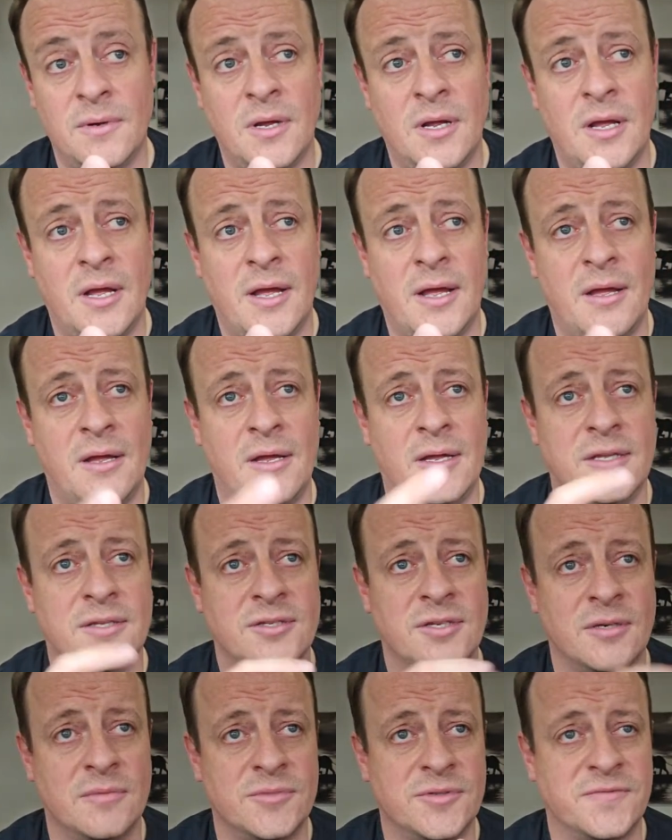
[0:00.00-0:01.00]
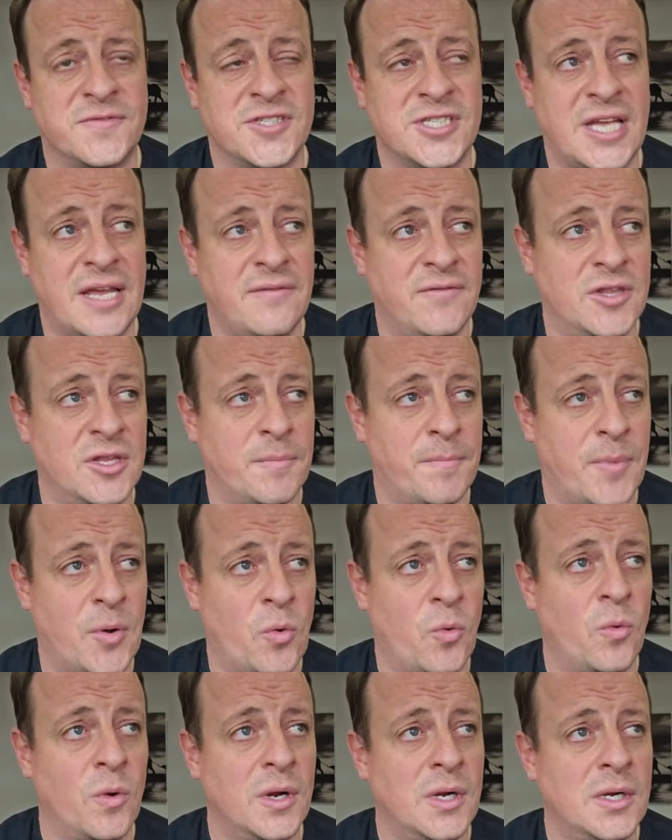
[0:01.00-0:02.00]
in terms of saving the ball.
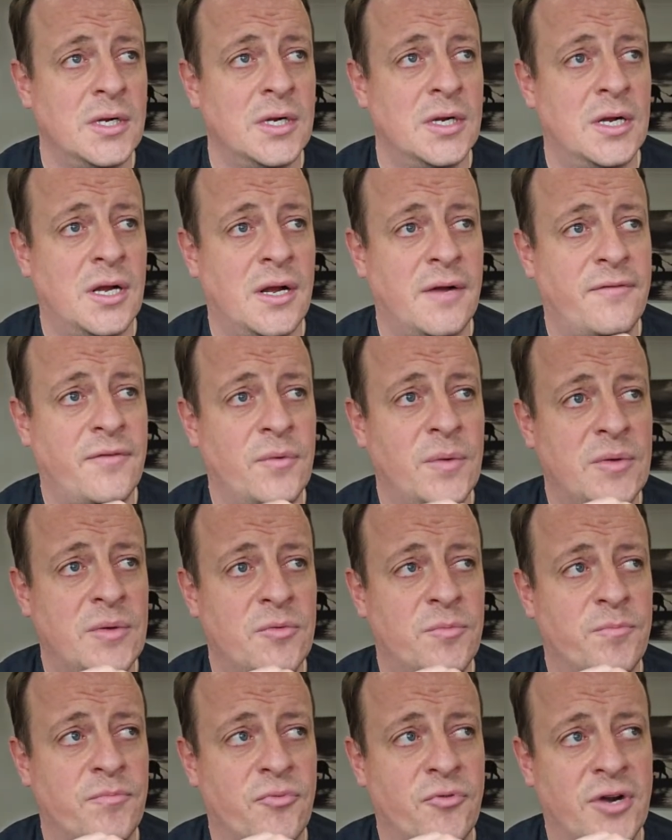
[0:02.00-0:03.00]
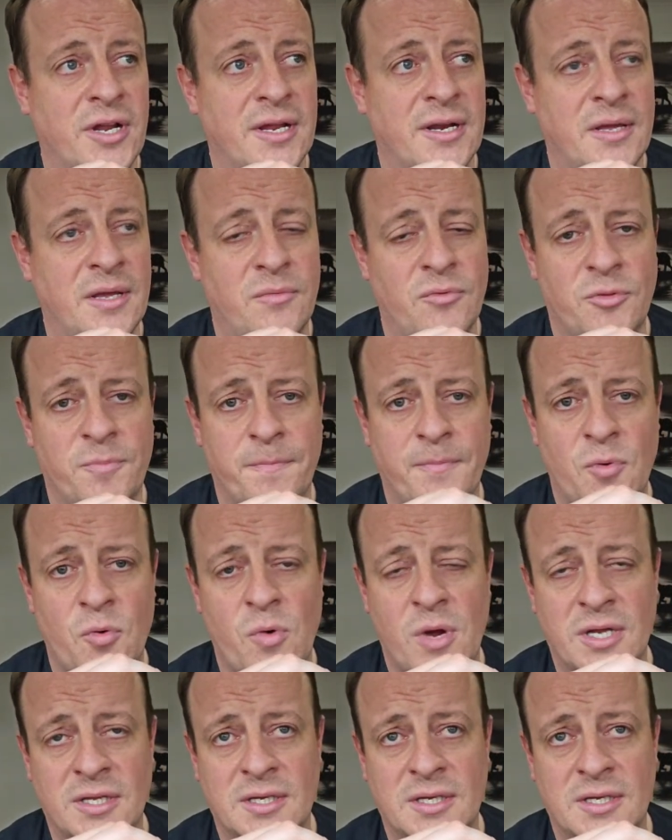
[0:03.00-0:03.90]
I thought he was brilliant. He was quite